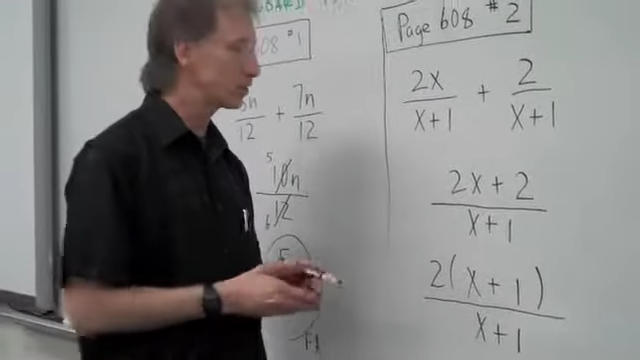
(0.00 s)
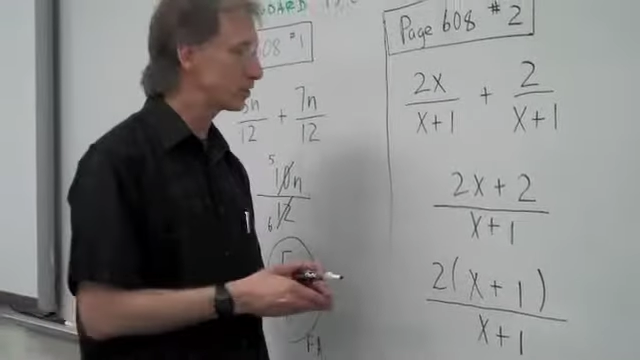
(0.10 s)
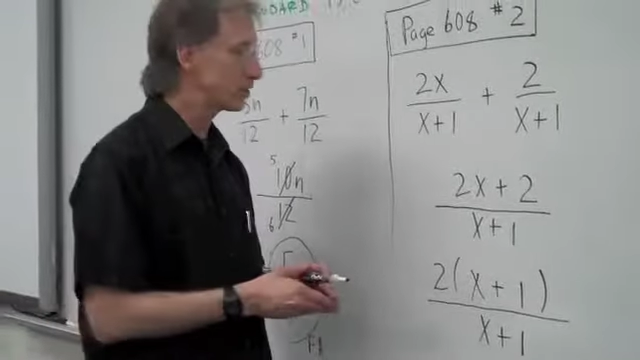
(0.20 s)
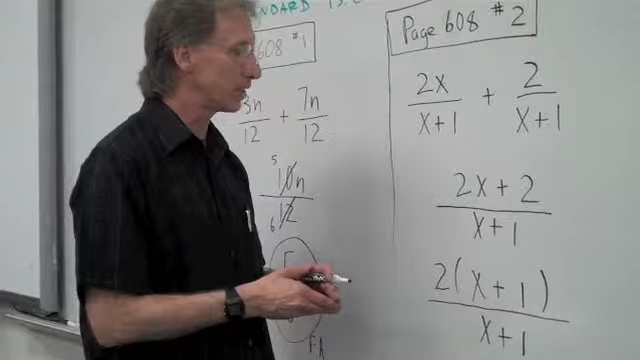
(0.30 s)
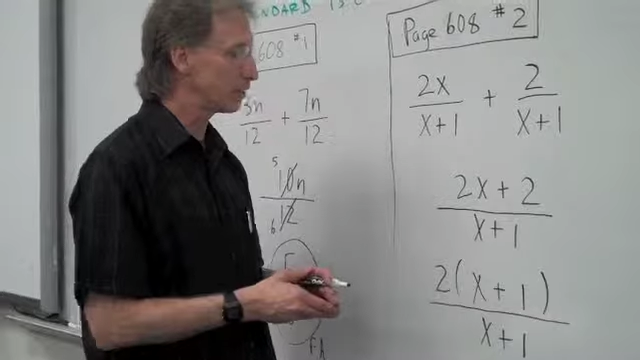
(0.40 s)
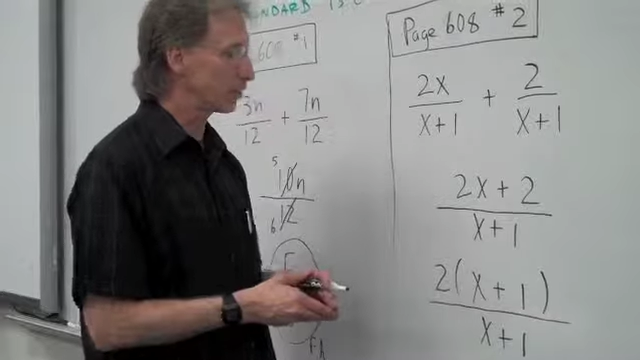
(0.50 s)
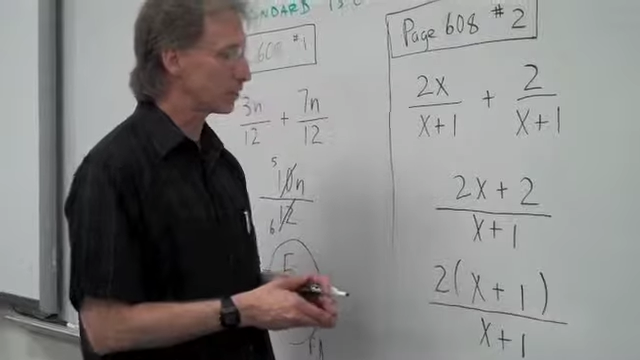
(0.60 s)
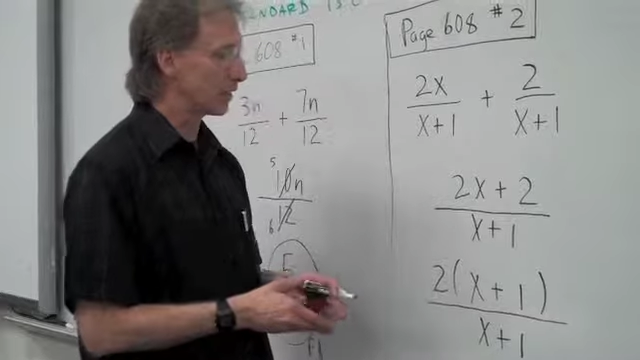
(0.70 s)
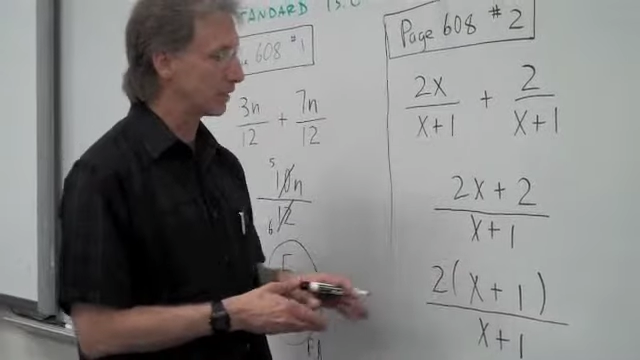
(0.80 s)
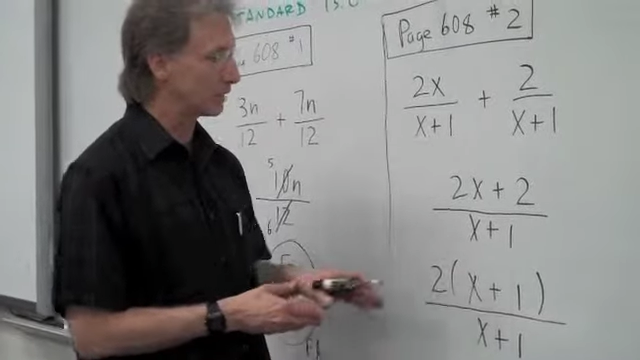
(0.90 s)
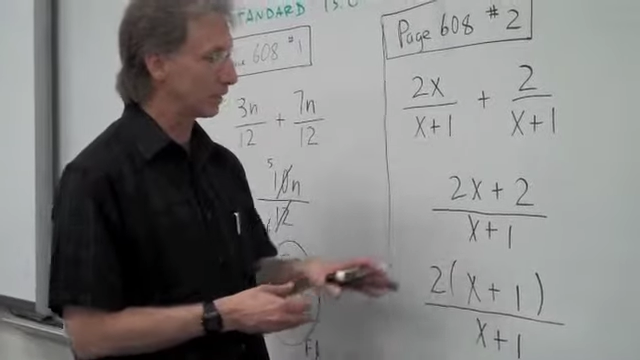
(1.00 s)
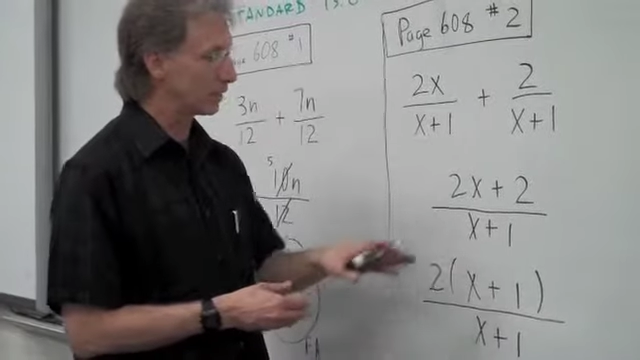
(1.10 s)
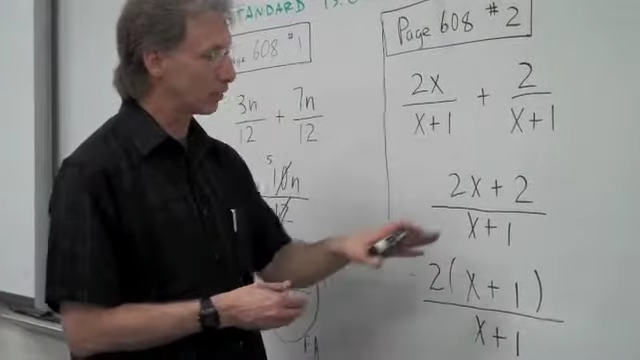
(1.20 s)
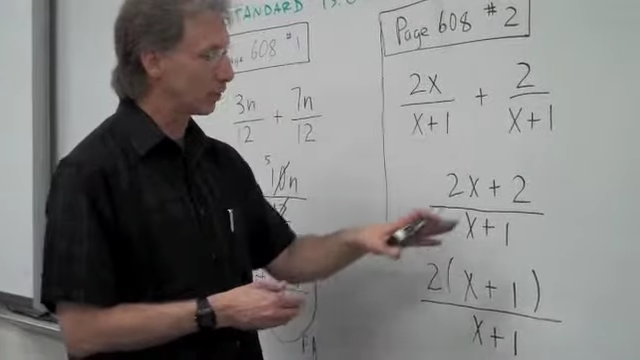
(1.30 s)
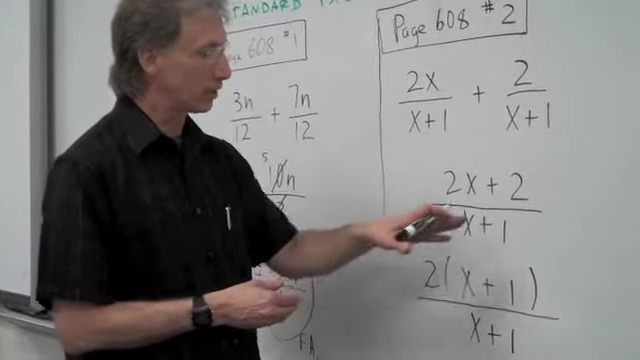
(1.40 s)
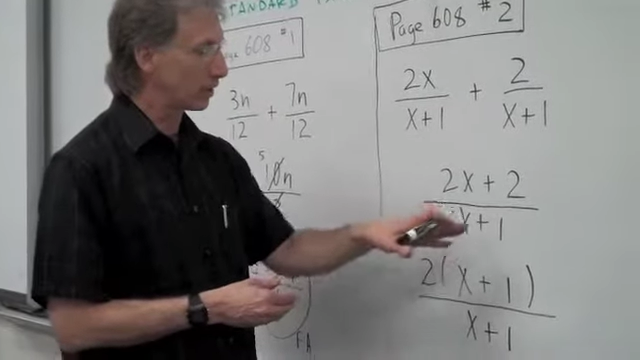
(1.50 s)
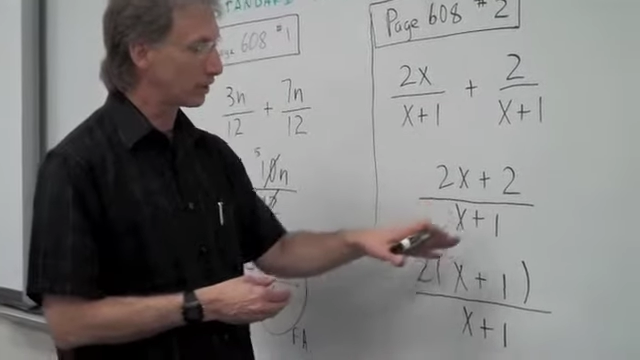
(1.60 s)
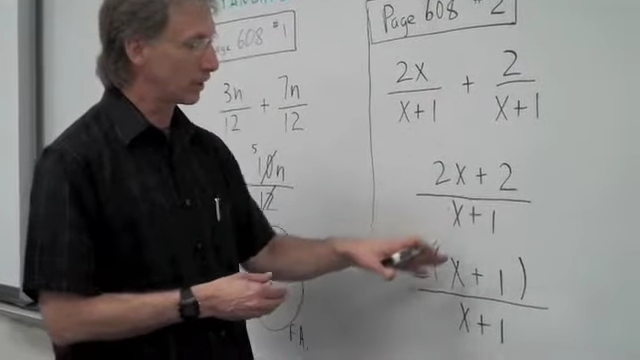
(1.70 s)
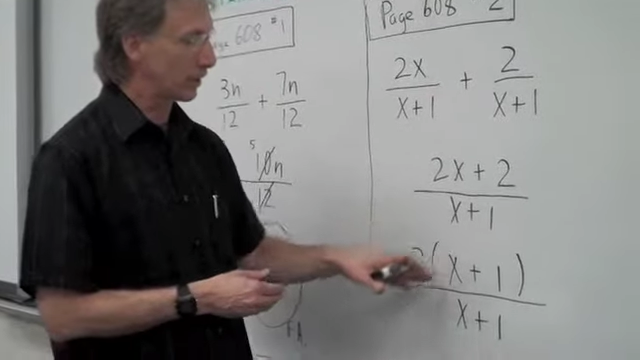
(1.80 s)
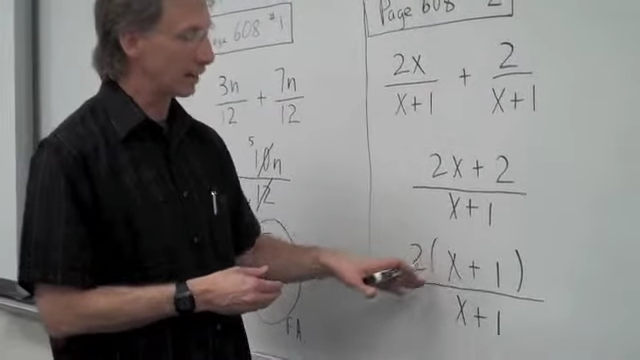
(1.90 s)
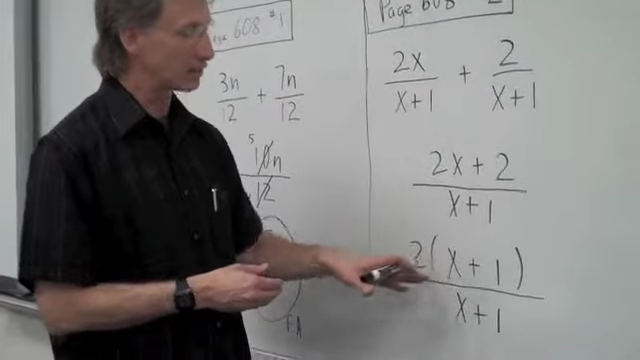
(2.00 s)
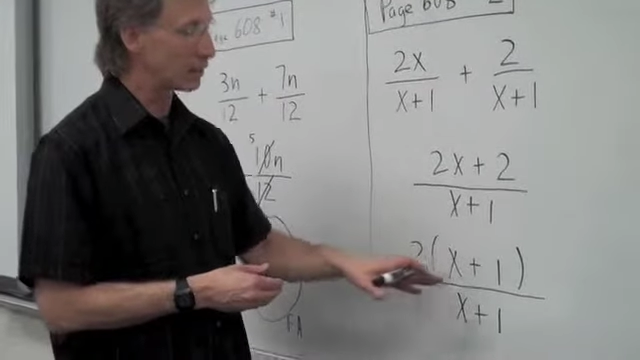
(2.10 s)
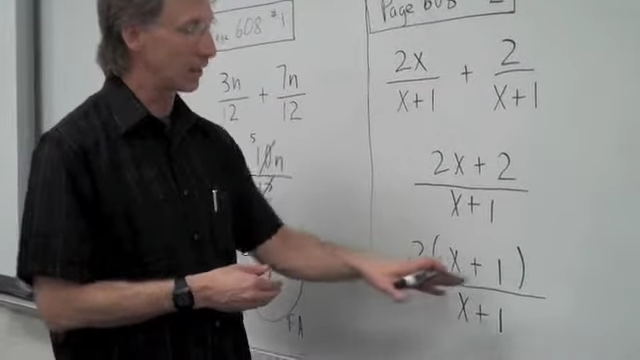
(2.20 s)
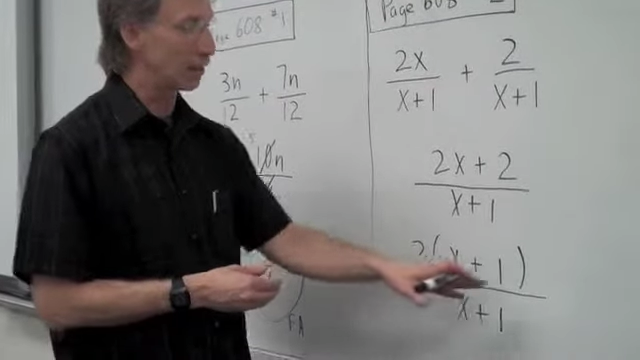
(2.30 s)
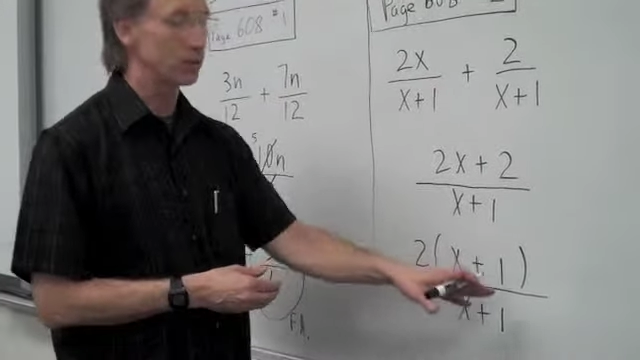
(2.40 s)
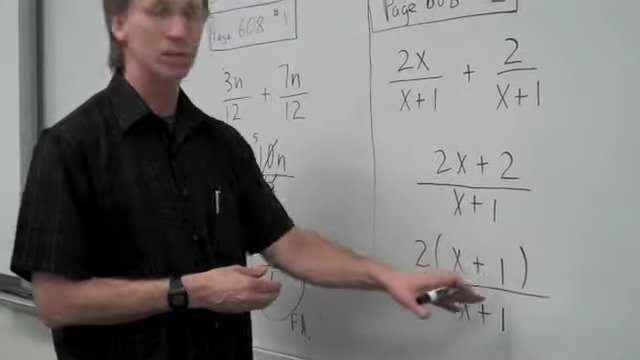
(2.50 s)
to see if there's anything that we can cancel out